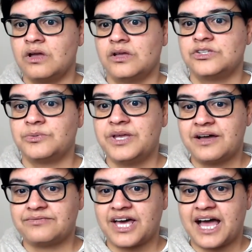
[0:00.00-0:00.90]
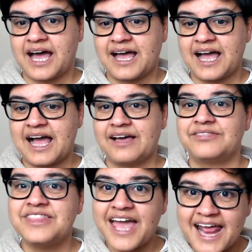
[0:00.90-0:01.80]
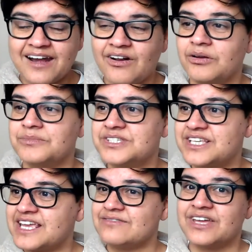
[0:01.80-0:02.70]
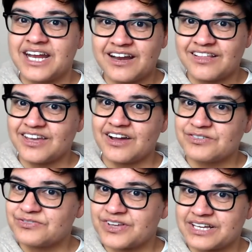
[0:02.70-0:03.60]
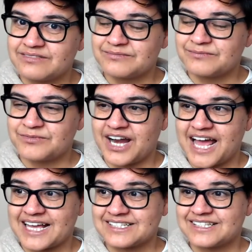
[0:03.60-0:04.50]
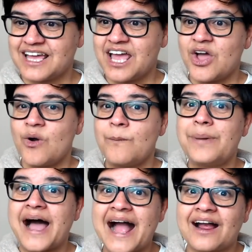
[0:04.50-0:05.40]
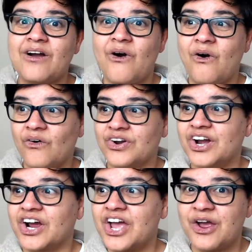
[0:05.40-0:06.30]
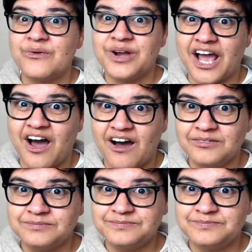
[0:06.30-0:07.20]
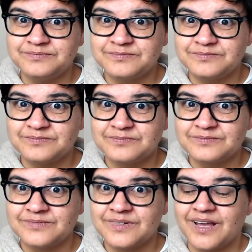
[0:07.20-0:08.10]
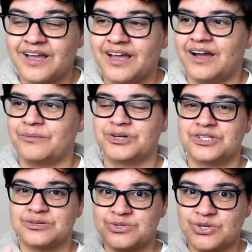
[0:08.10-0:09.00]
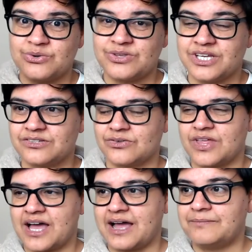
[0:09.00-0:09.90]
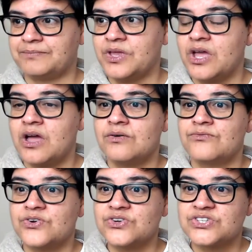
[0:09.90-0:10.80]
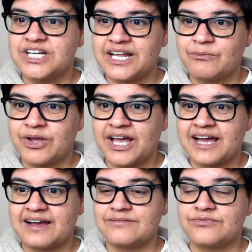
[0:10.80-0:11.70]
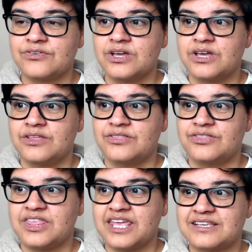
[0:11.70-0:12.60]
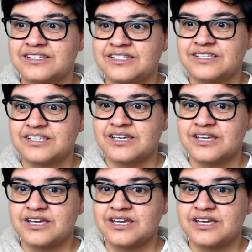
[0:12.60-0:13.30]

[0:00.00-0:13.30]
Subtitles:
so we have that. And then I'm saving the other thing for last. Back on Laconia. I'm going to do 2 things on that. Firstly, we have this.